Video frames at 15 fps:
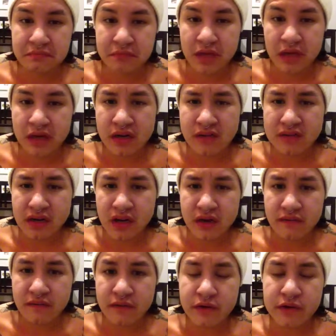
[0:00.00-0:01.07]
I don't know, it's
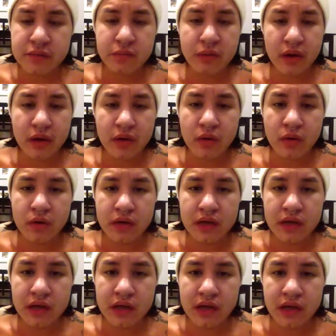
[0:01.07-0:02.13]
not first priority.
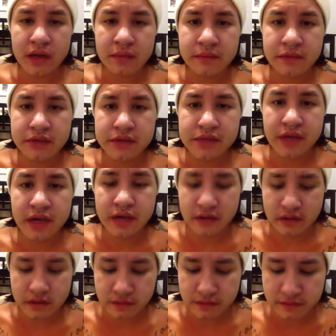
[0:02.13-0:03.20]
Like, I'm just kind
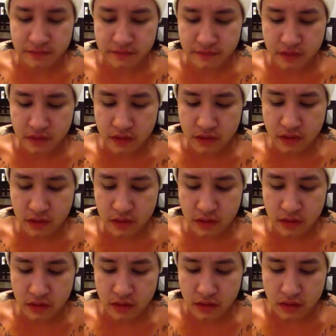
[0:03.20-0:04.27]
of,
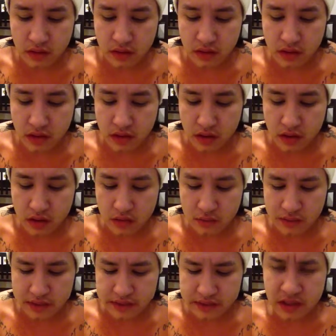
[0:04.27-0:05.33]

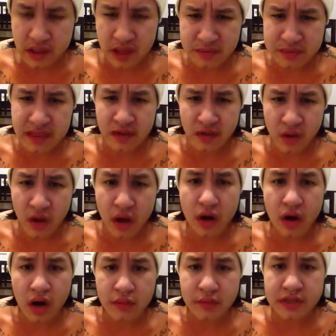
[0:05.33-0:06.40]
like, I still update a lot
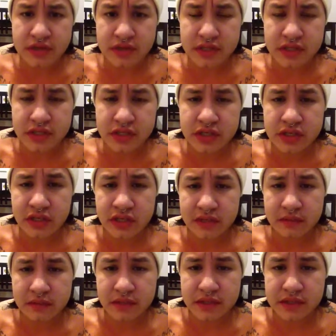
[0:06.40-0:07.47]
on my transition. Like,
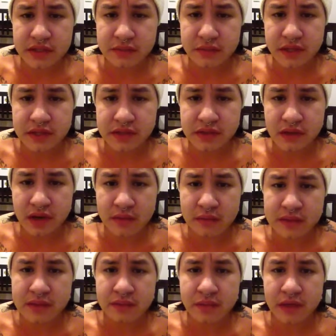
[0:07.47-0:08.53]
my Instagram
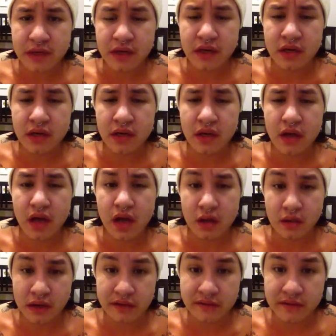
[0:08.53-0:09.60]
is a big
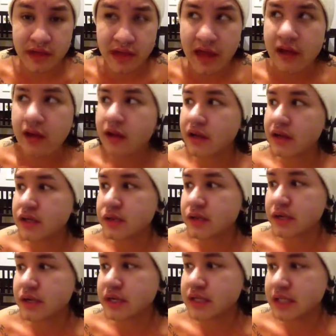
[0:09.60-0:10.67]
outlet for that. I
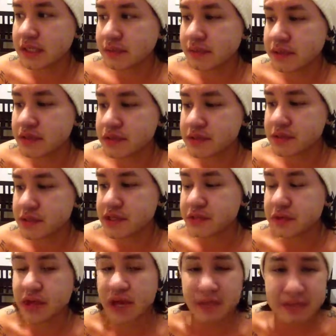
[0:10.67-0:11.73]
enjoy taking pictures, I
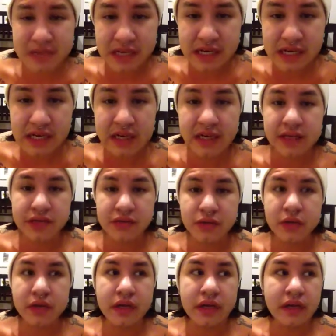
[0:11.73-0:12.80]
enjoy updating, I
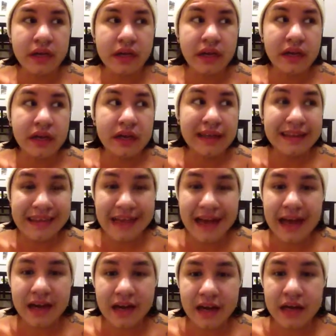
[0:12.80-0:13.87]
enjoy
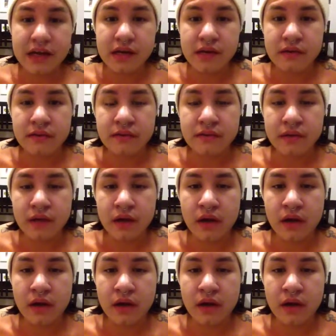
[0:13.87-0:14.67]
that kind of